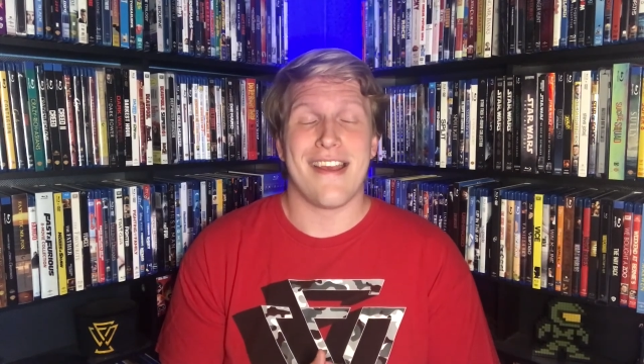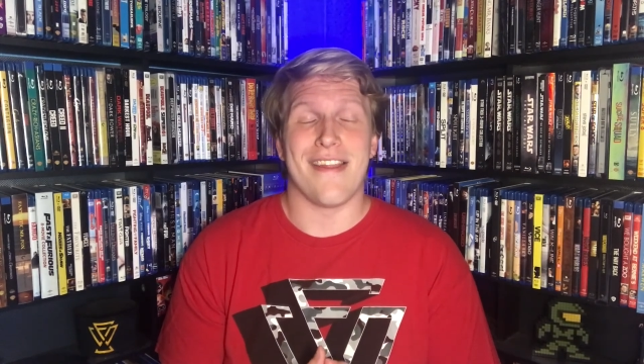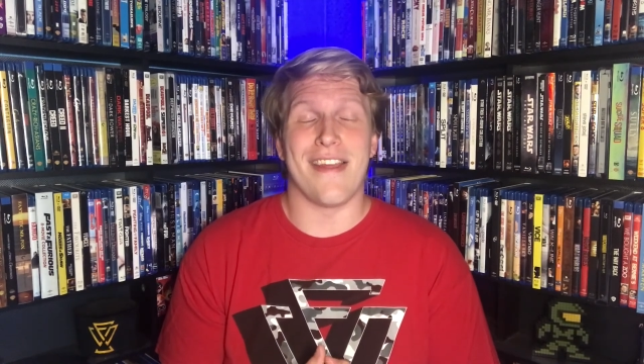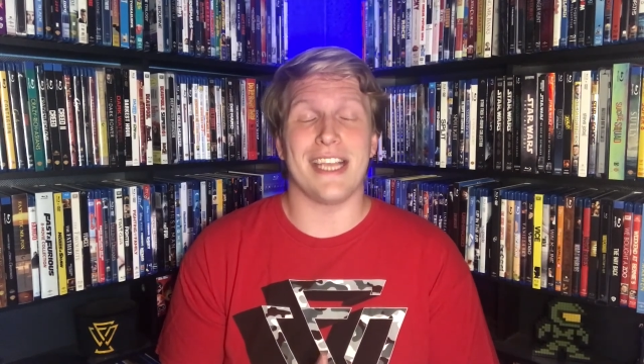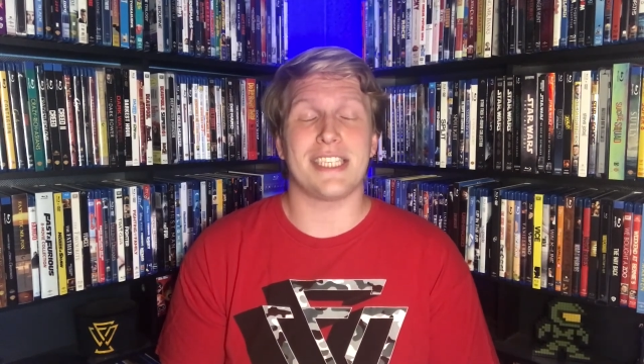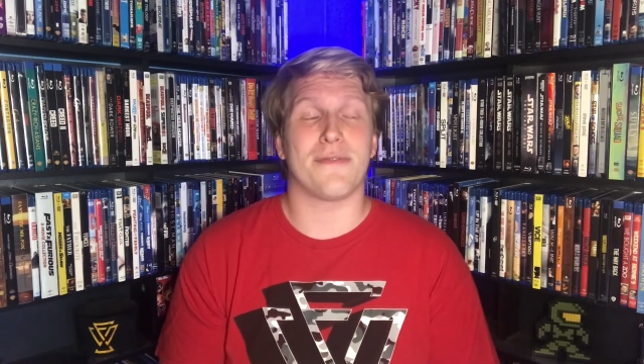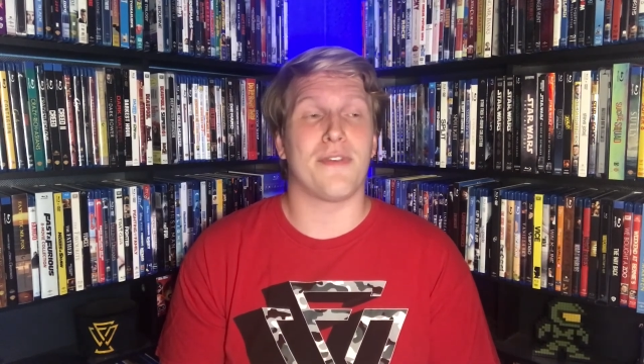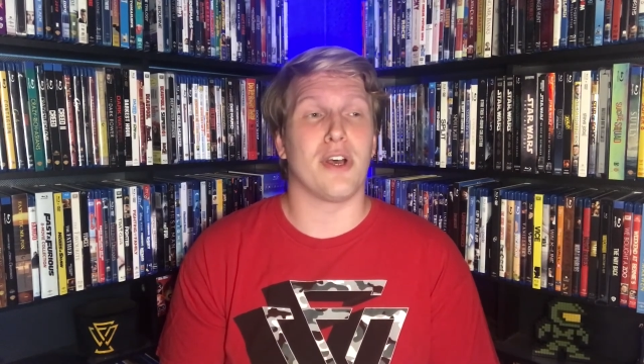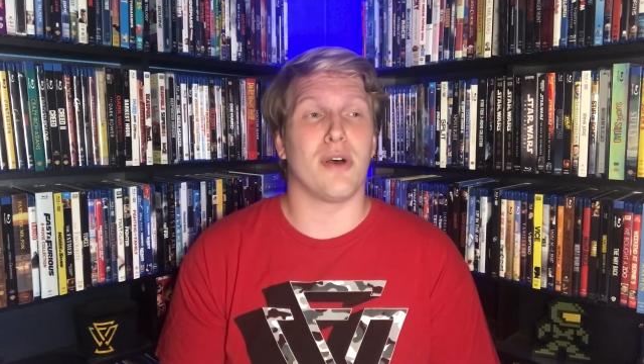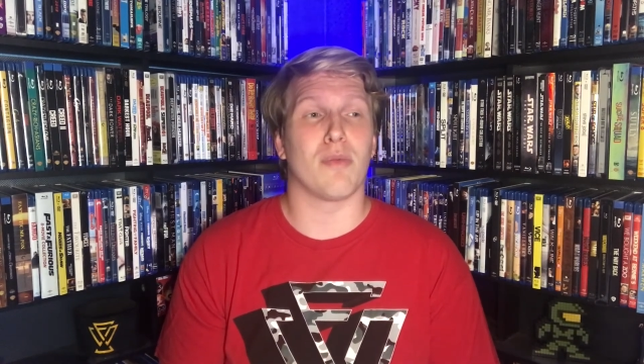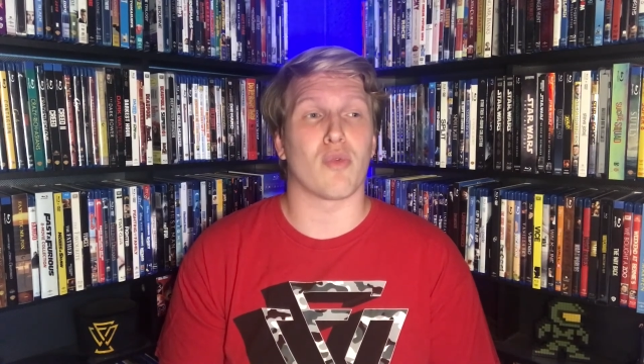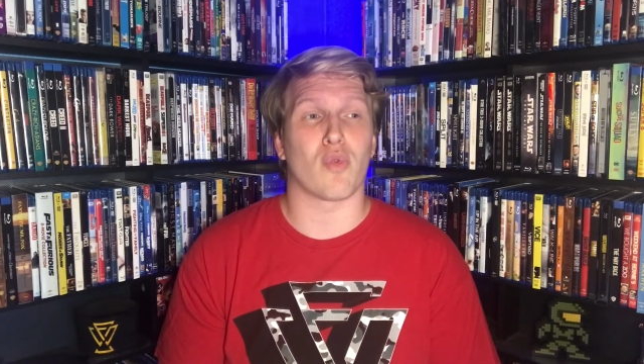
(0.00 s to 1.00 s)
This
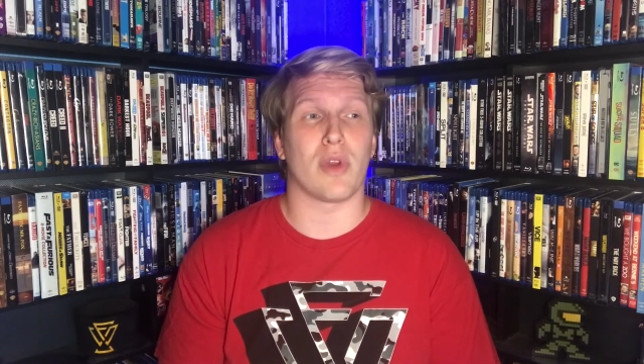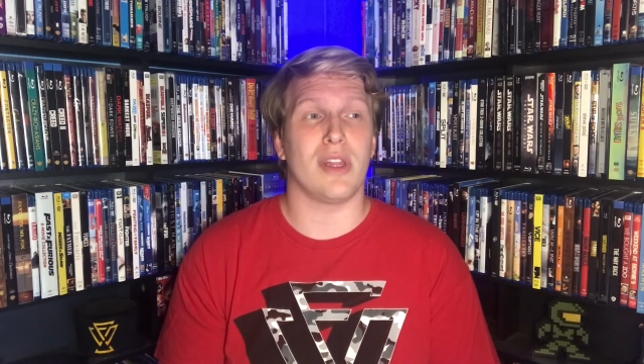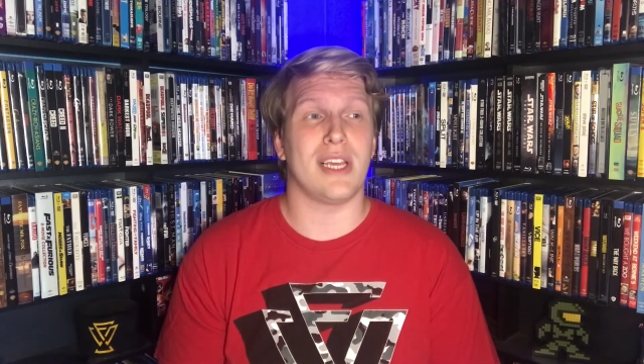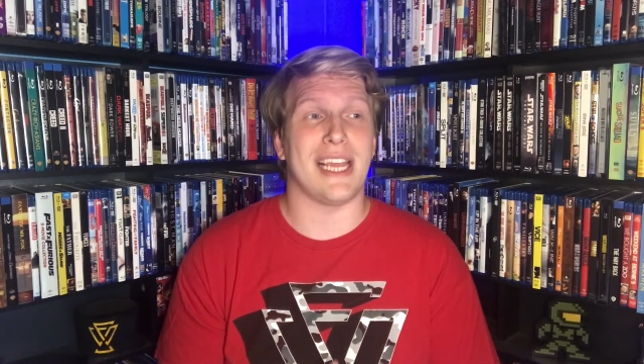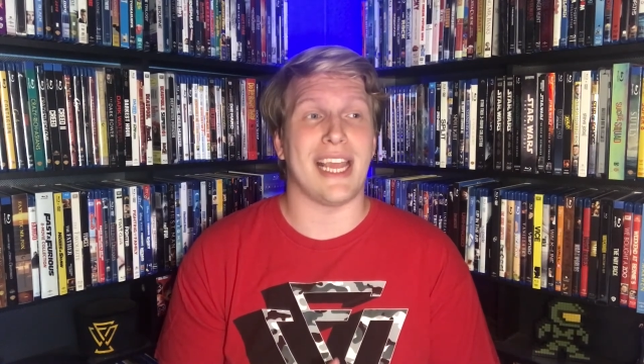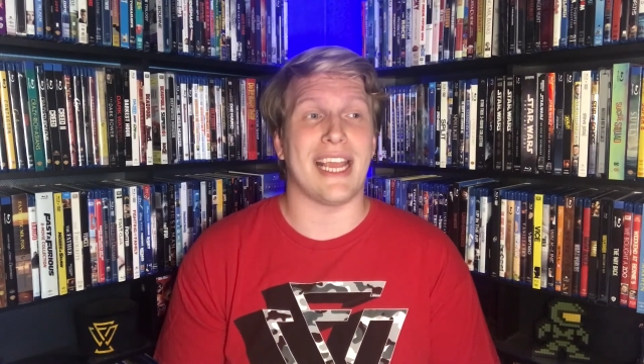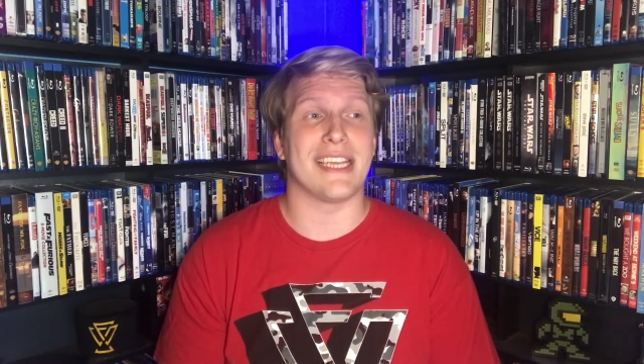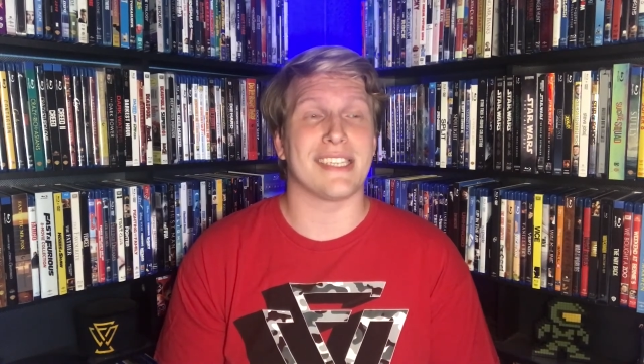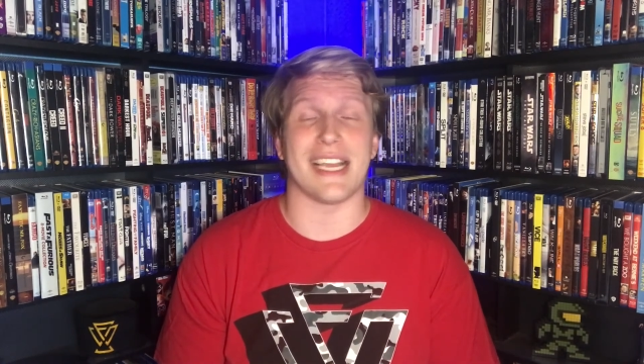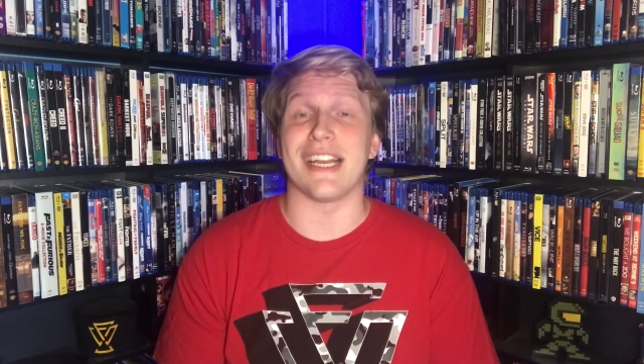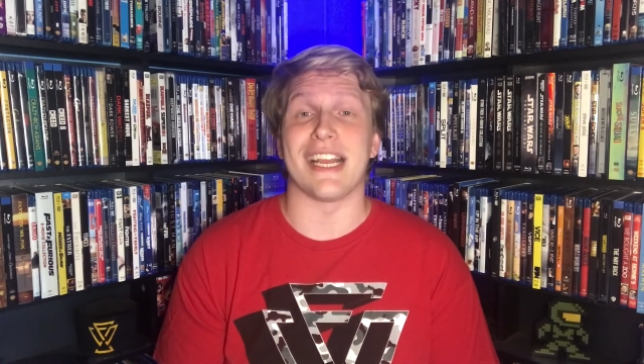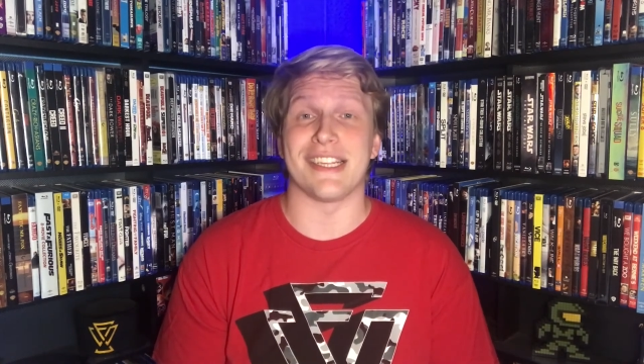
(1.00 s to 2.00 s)
film really is
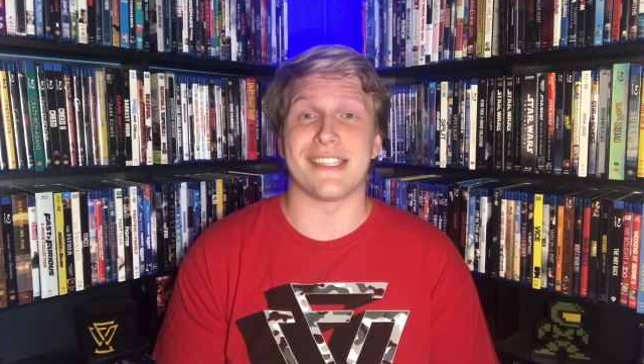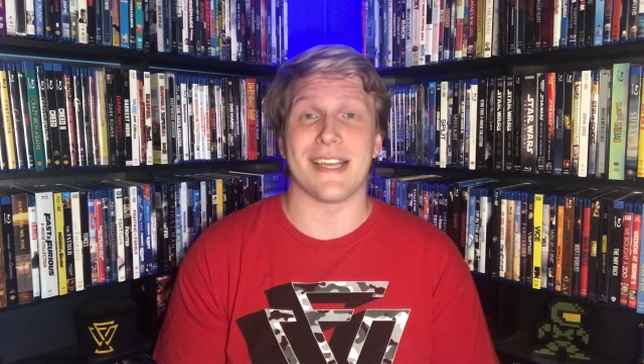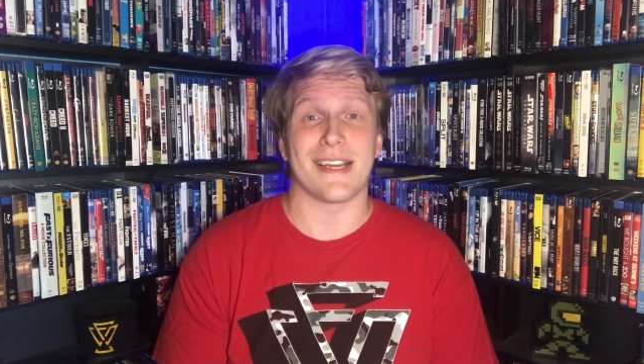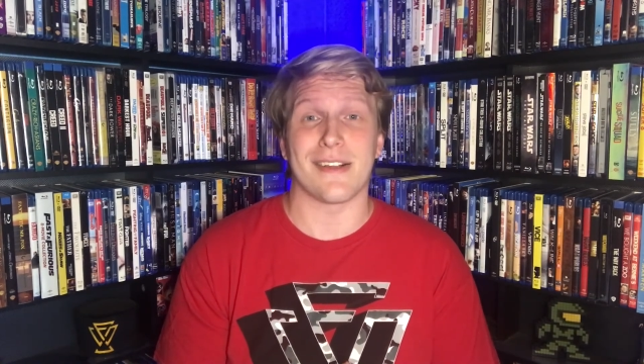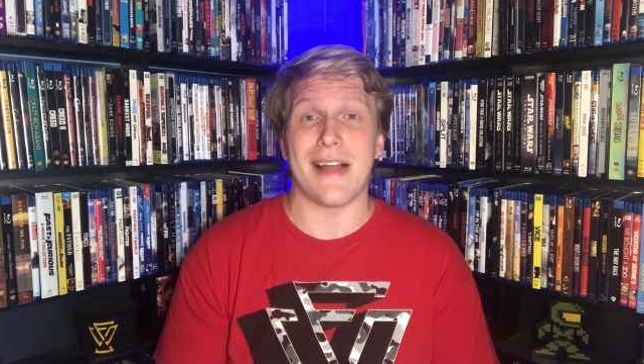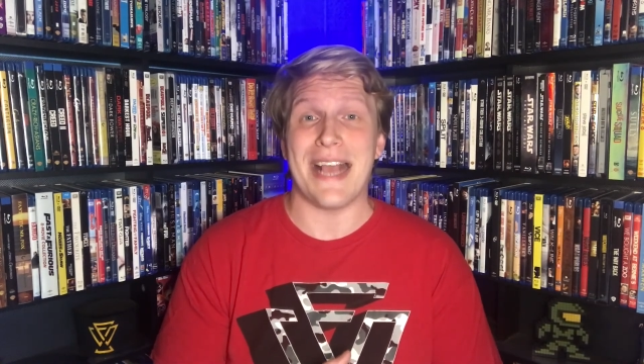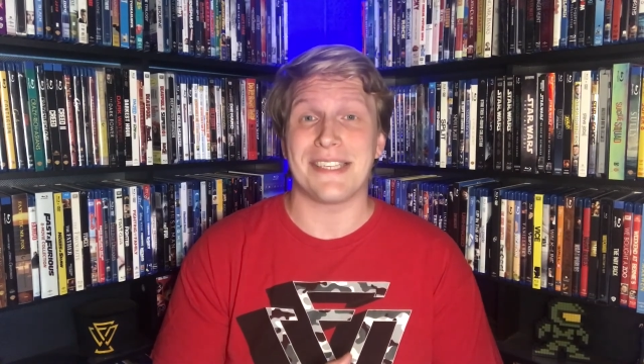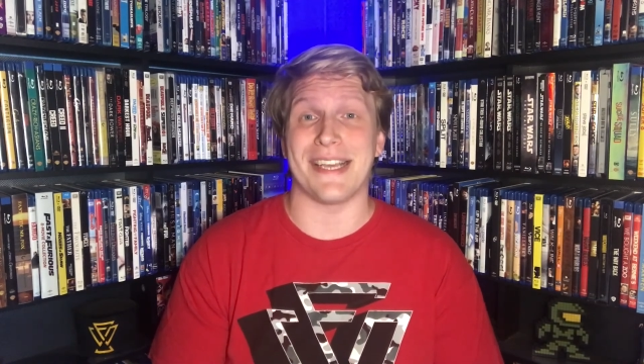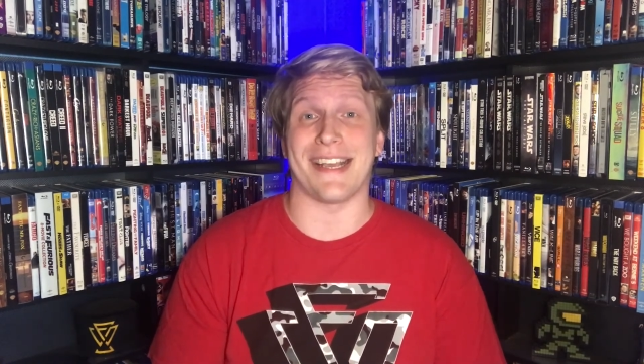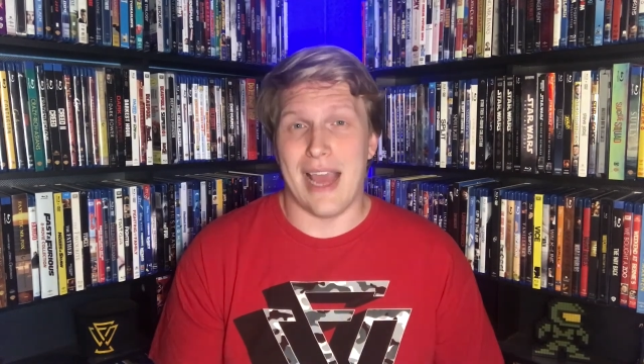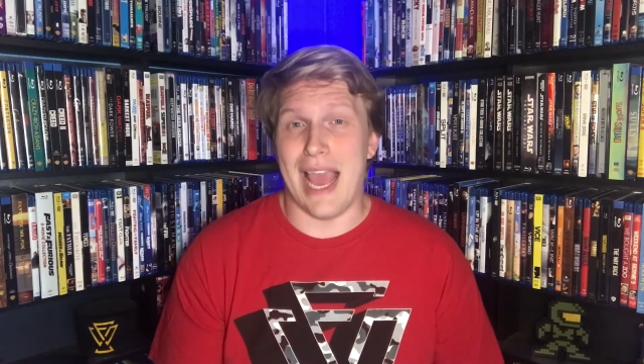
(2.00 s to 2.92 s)
an instant classic.